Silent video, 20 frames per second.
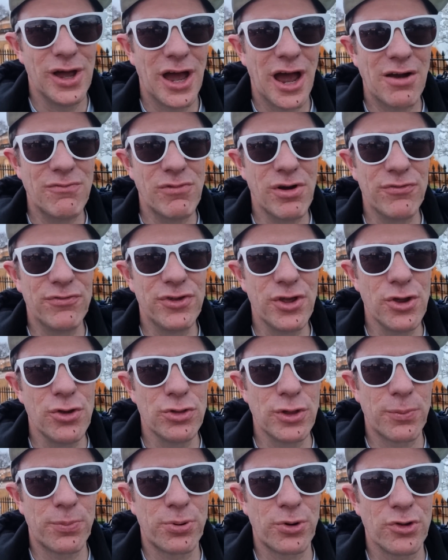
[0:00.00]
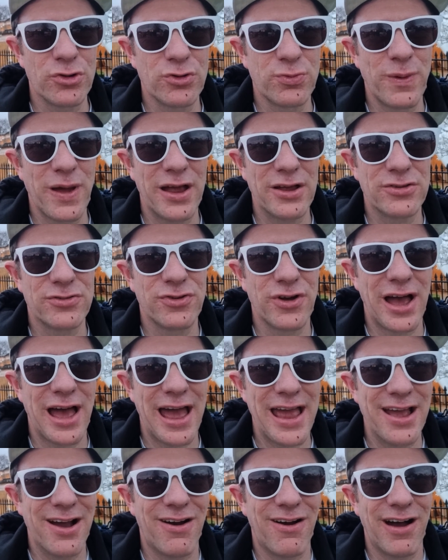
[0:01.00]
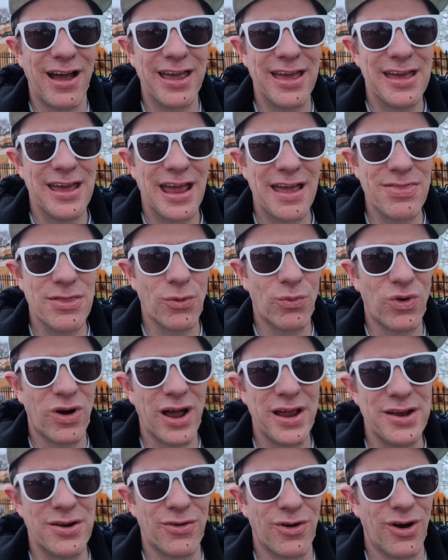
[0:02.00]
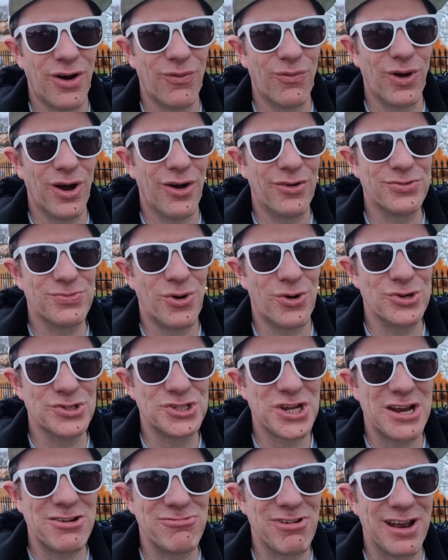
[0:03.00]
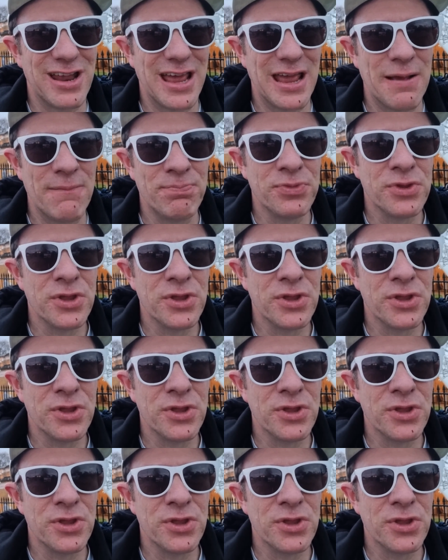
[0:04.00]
and review the prospects for AI in the wider art world more generally.